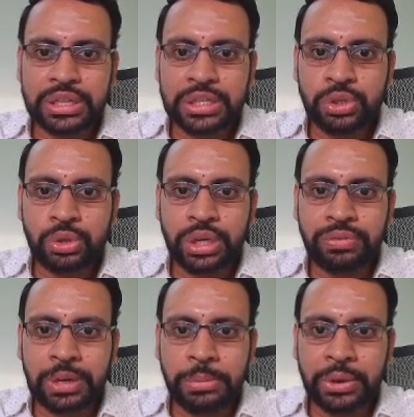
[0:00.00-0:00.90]
it
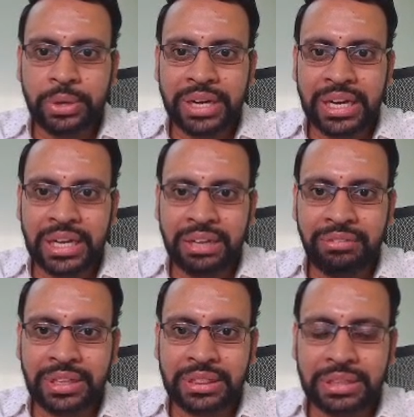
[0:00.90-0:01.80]
will be rotating
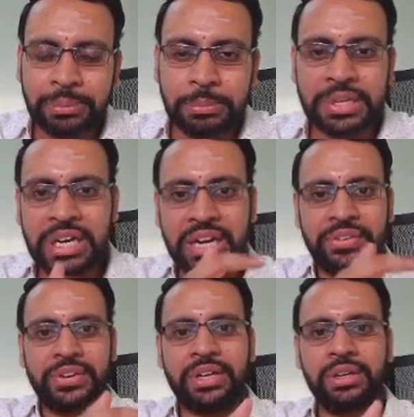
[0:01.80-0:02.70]
with, in
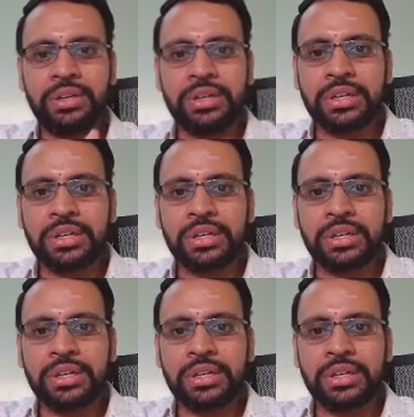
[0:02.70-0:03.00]
addition,